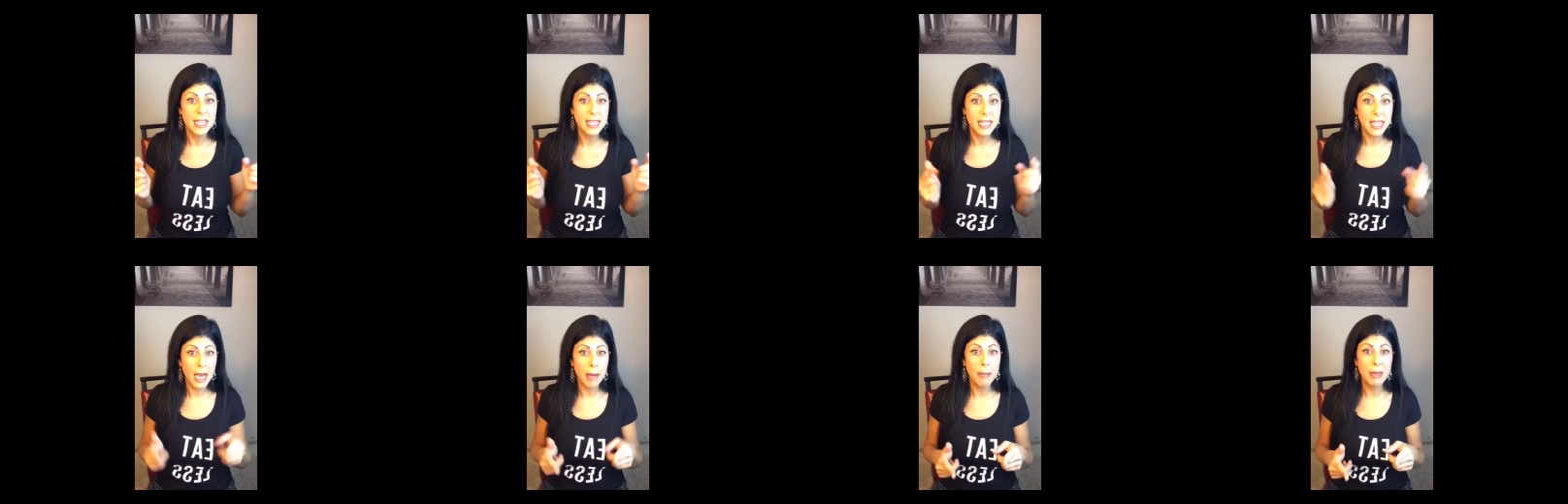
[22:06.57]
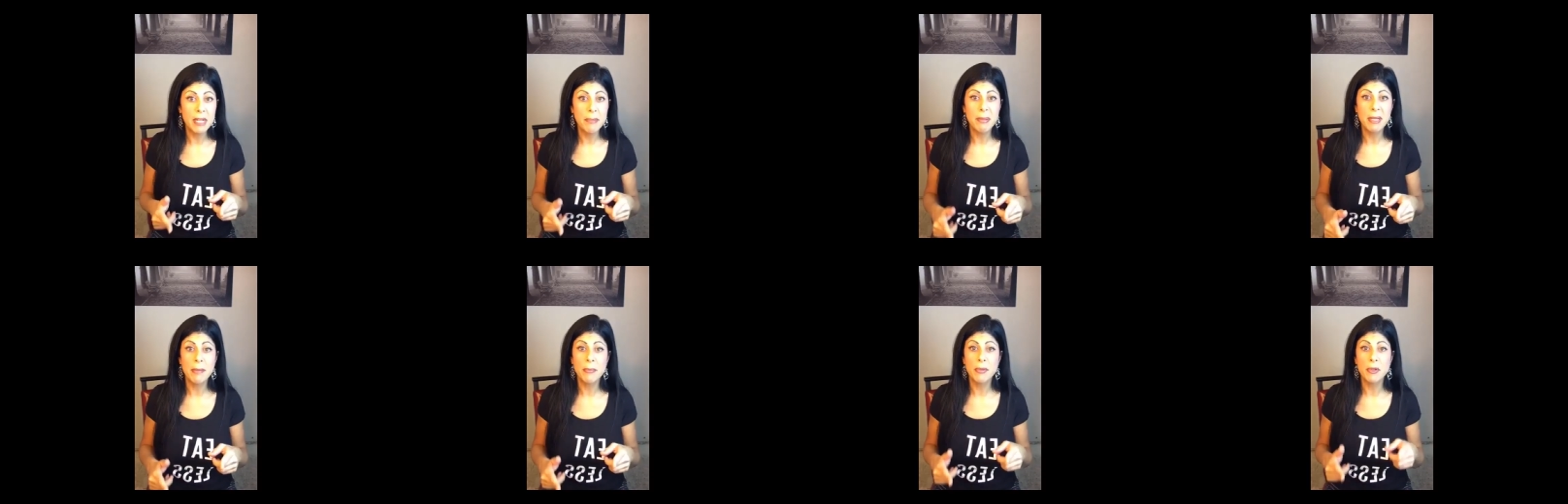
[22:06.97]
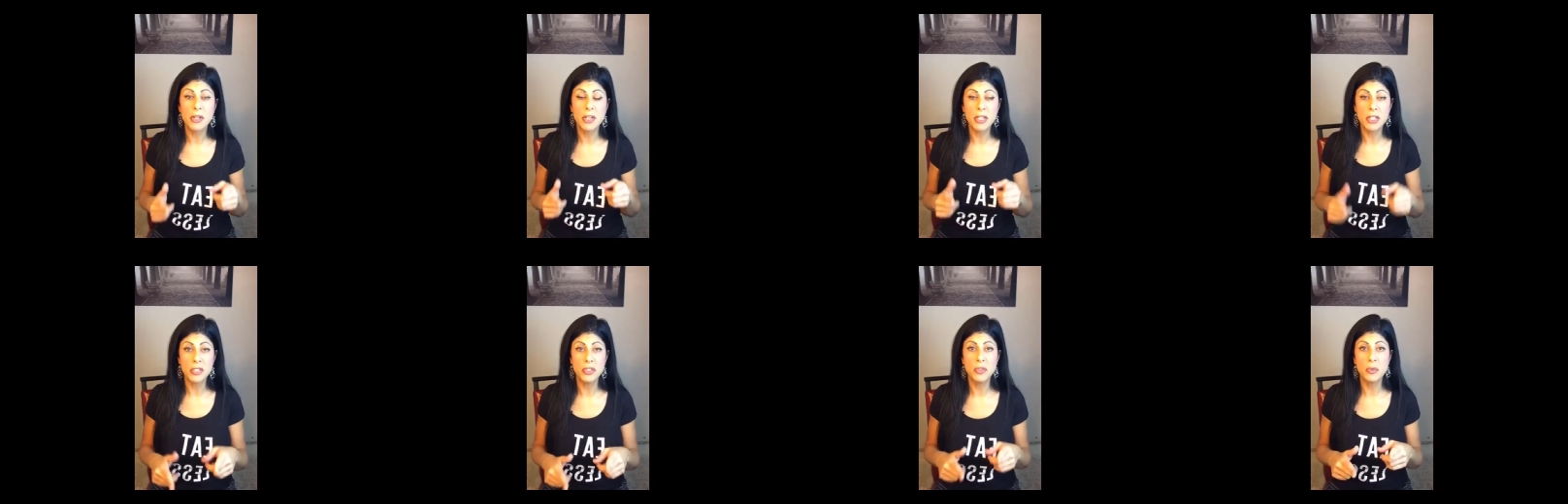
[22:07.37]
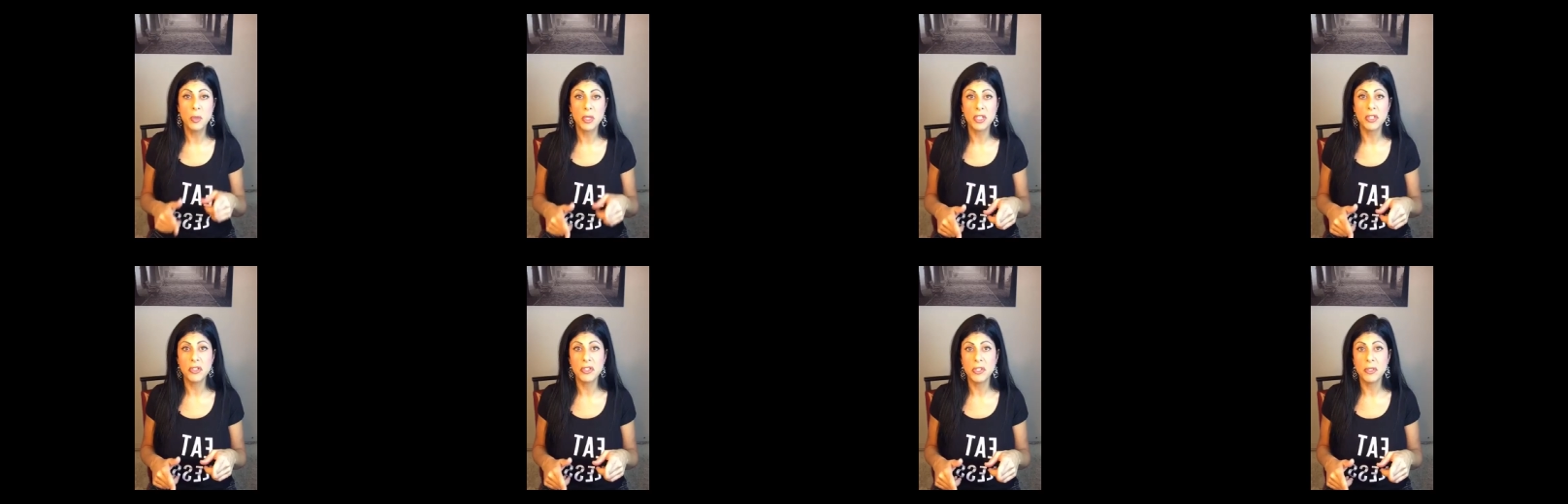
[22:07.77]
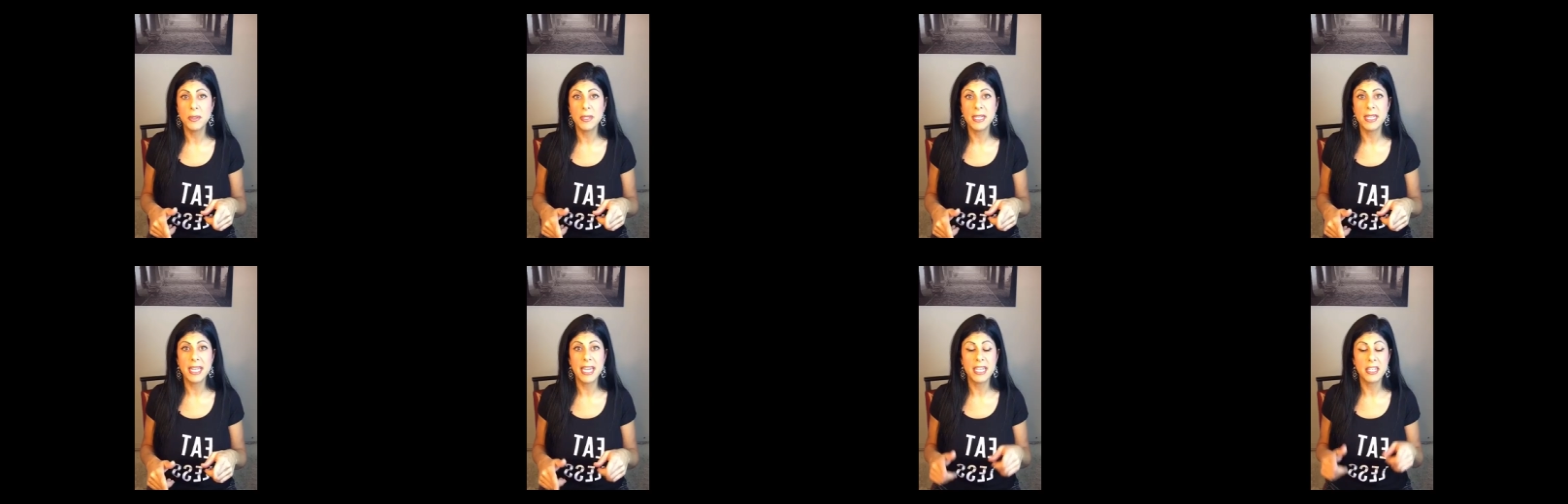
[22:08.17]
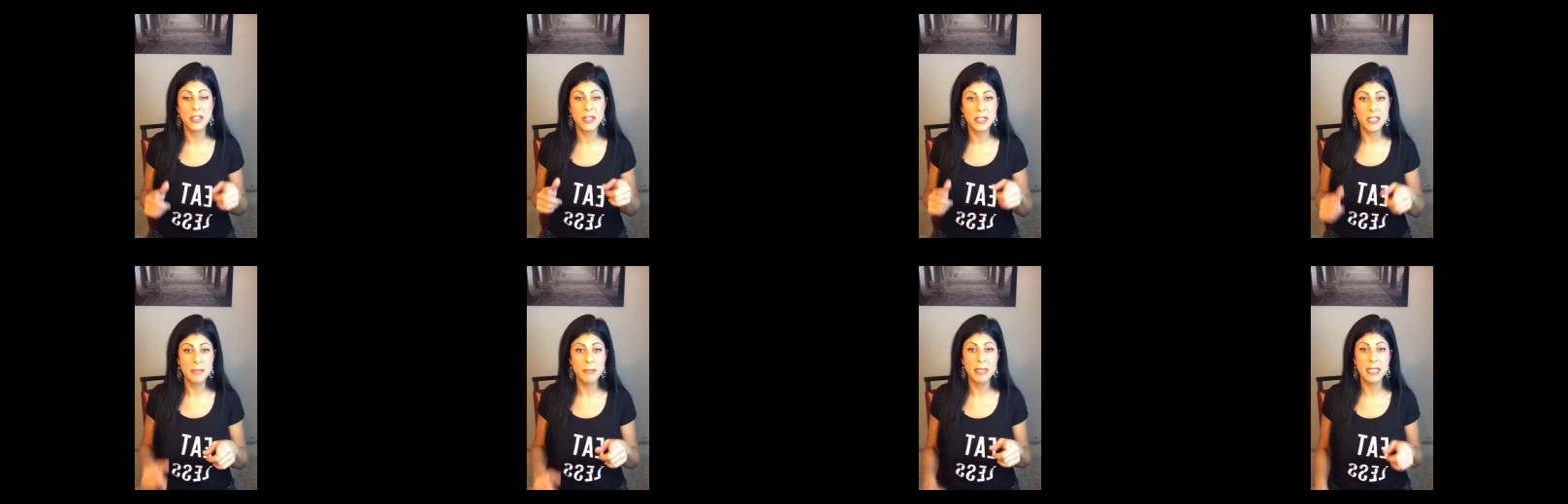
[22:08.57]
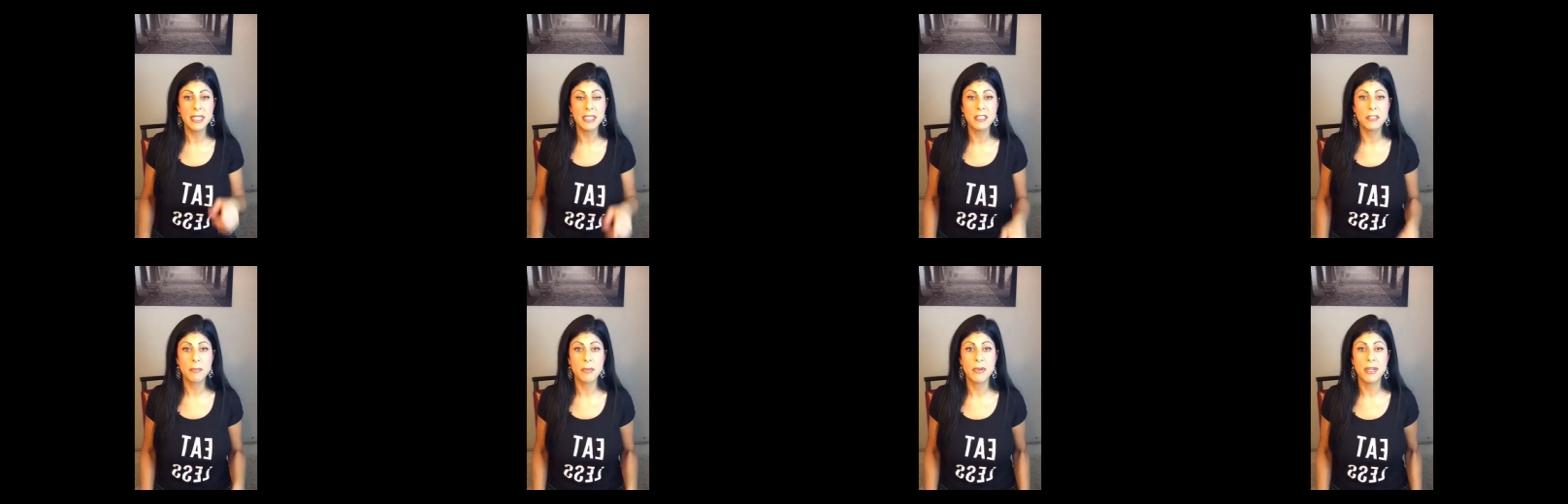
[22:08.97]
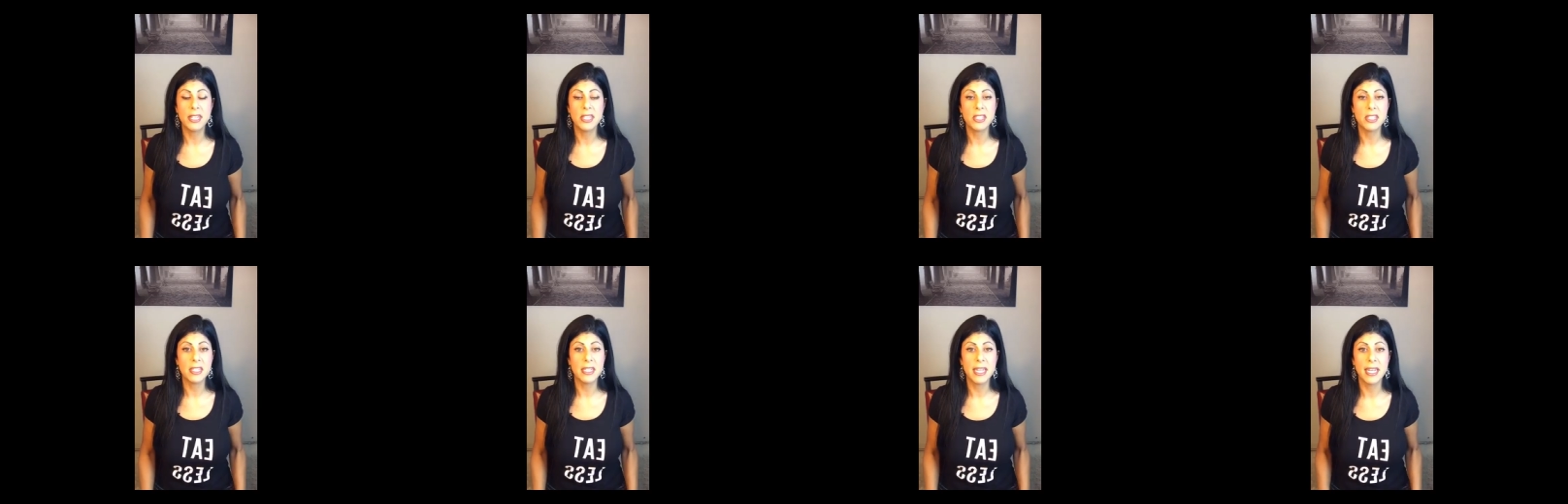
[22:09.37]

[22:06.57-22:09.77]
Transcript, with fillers: not many people are going to do what you're doing and you're going to be an inspiration,